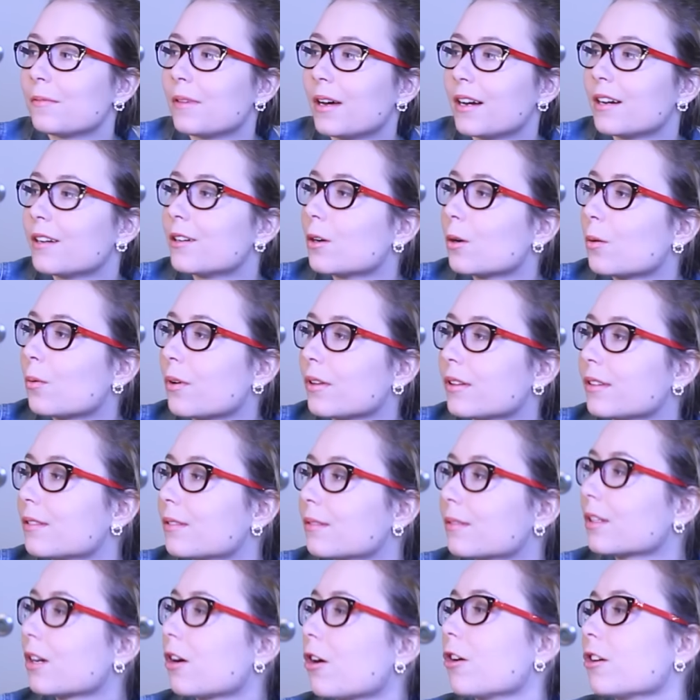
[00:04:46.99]
I don't know what
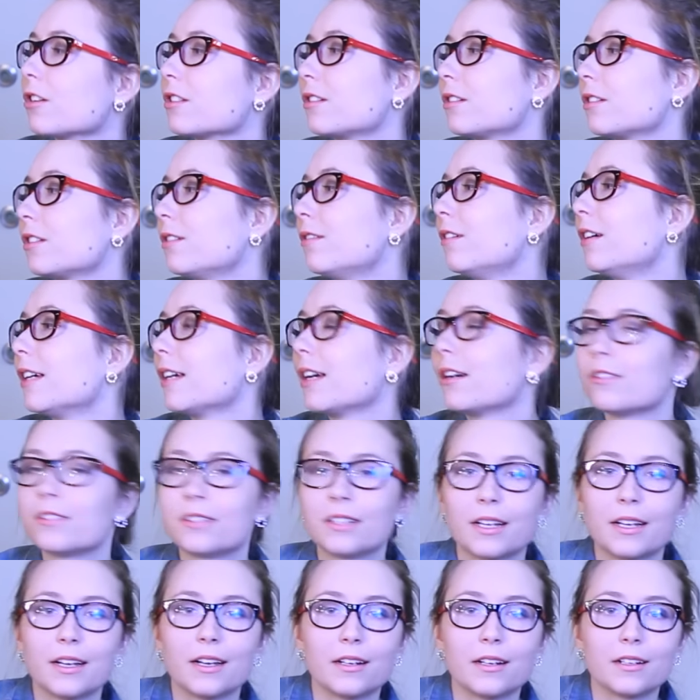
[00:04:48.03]
cars are doing
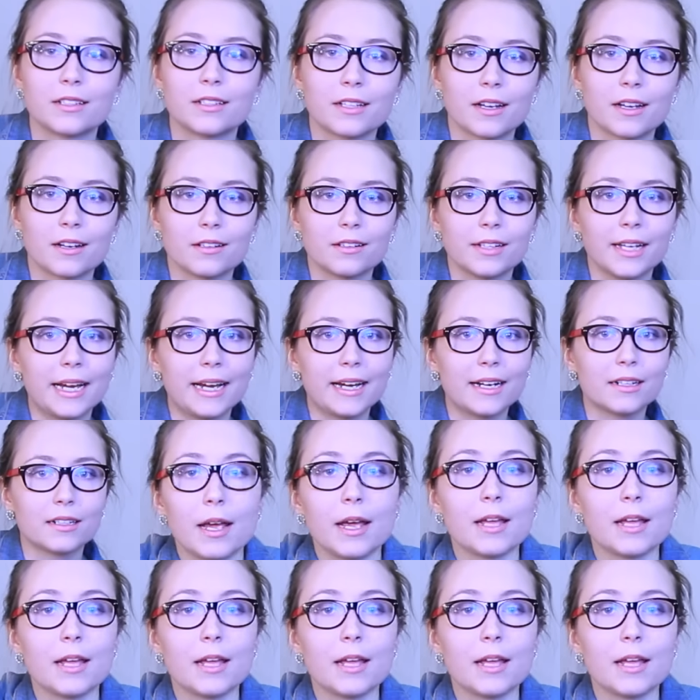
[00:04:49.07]
outside, it's kind of late.